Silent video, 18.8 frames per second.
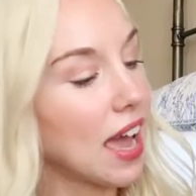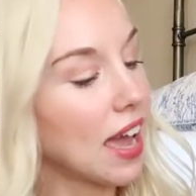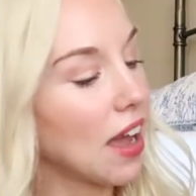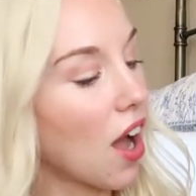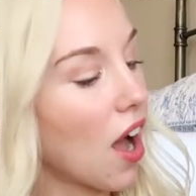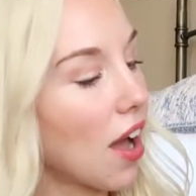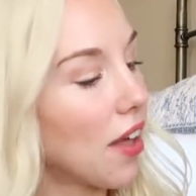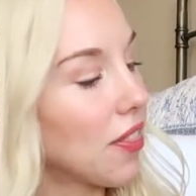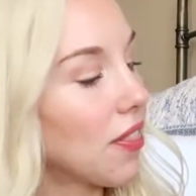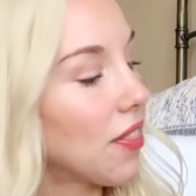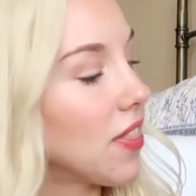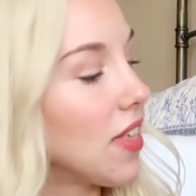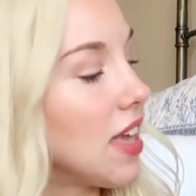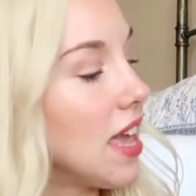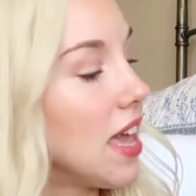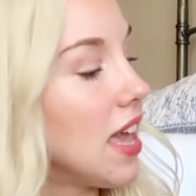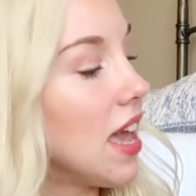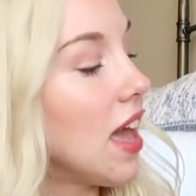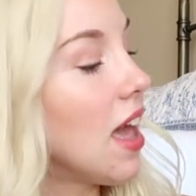I got
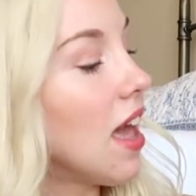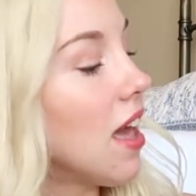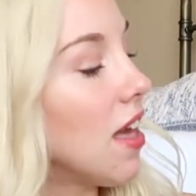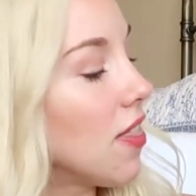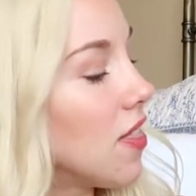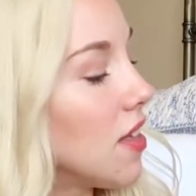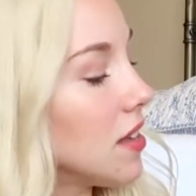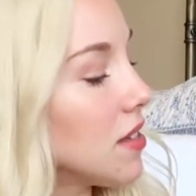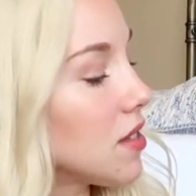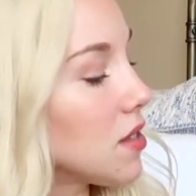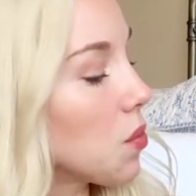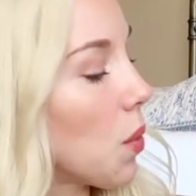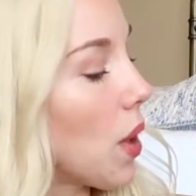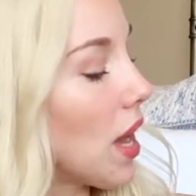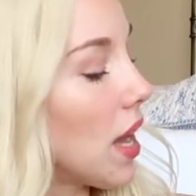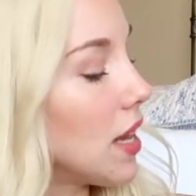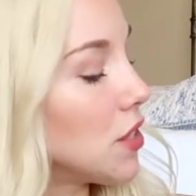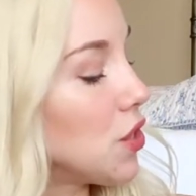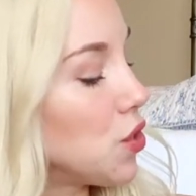the this
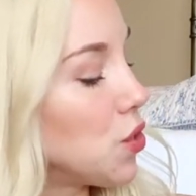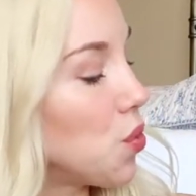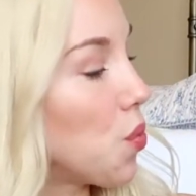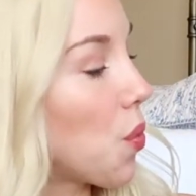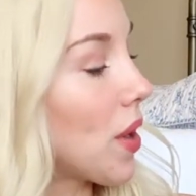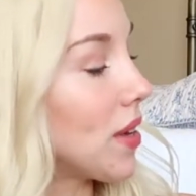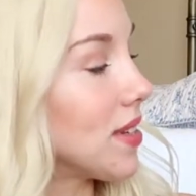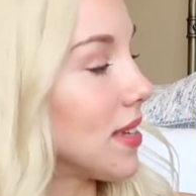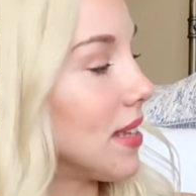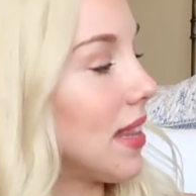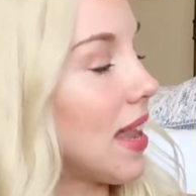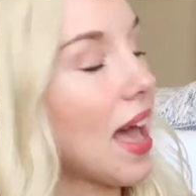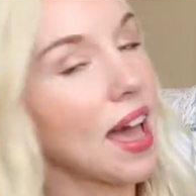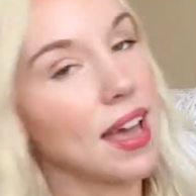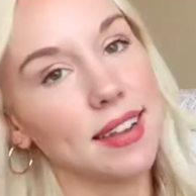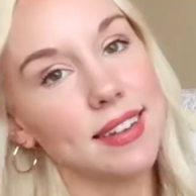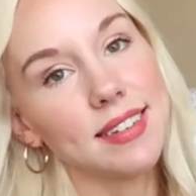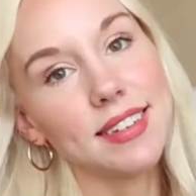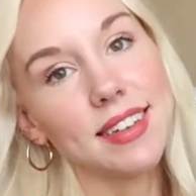Way to
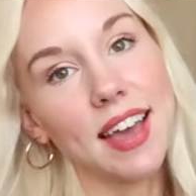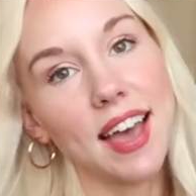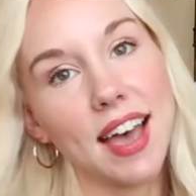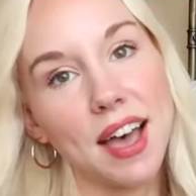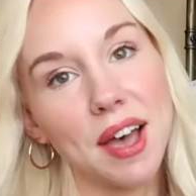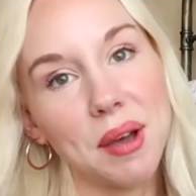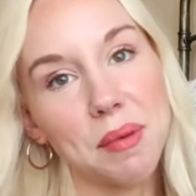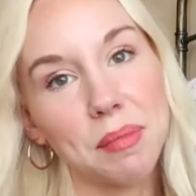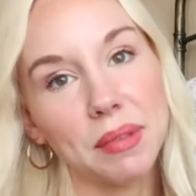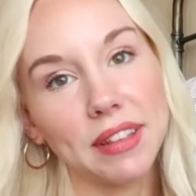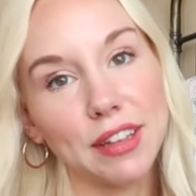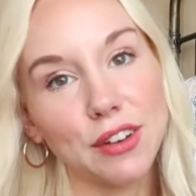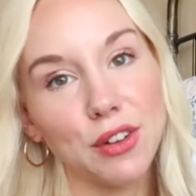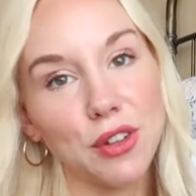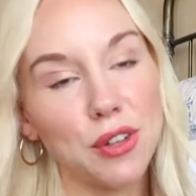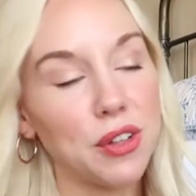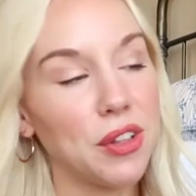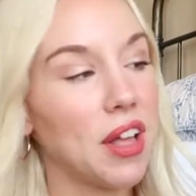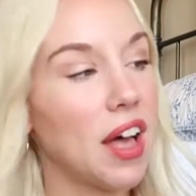Wonderland um,
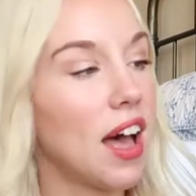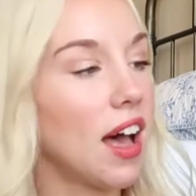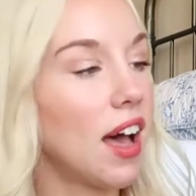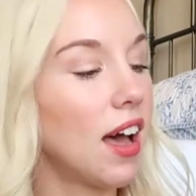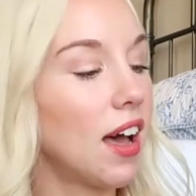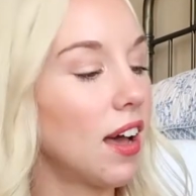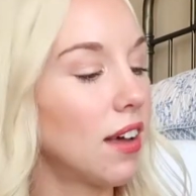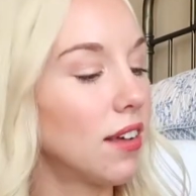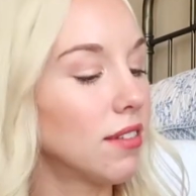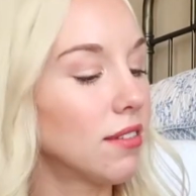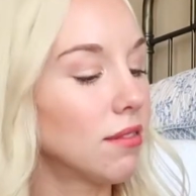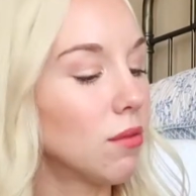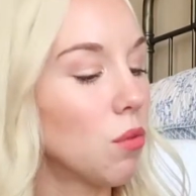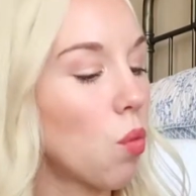little uh,